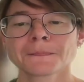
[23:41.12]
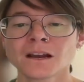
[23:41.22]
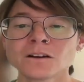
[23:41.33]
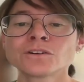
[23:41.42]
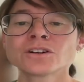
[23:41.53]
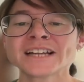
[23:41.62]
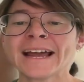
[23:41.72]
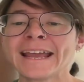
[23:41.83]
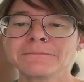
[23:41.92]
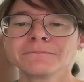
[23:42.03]
Over
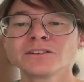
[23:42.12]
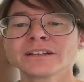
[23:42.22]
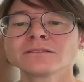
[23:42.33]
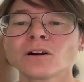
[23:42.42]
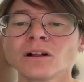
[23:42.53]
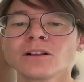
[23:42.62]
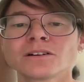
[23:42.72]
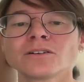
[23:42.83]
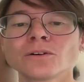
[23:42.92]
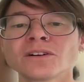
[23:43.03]
time, you can call
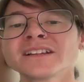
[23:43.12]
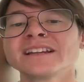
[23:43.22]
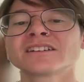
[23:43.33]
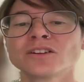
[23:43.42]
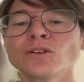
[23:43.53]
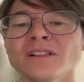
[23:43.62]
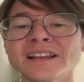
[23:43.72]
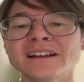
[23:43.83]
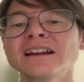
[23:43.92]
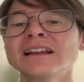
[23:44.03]
her earlier and
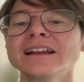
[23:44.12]
earlier,